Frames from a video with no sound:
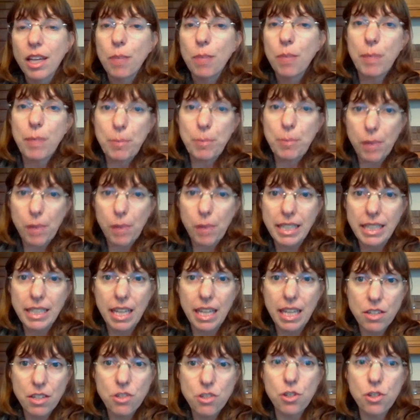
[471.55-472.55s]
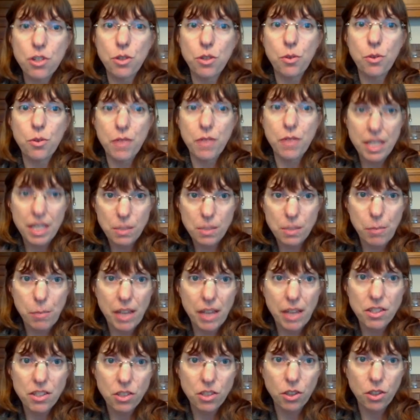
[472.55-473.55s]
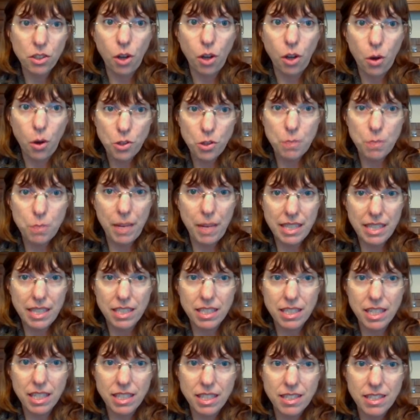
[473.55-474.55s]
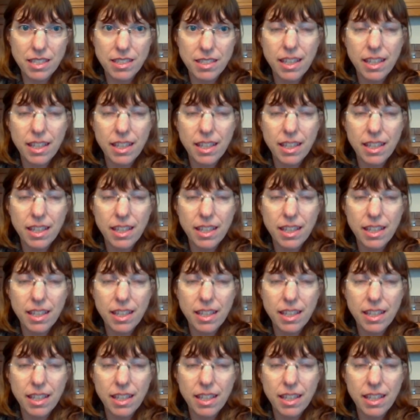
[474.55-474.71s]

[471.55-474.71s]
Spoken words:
be plugged into this month's Coach Basics,